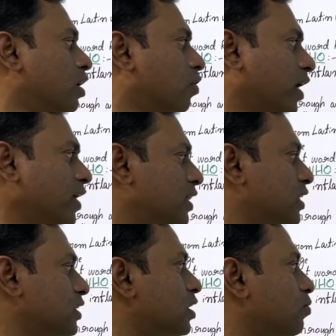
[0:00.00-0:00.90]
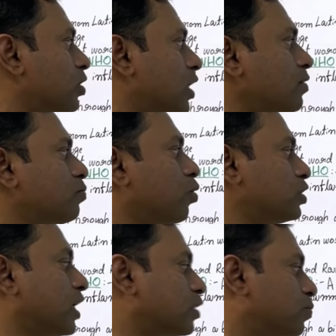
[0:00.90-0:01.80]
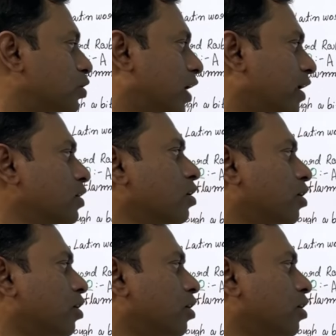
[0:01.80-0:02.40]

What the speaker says: Okay, this is about the post-exposure.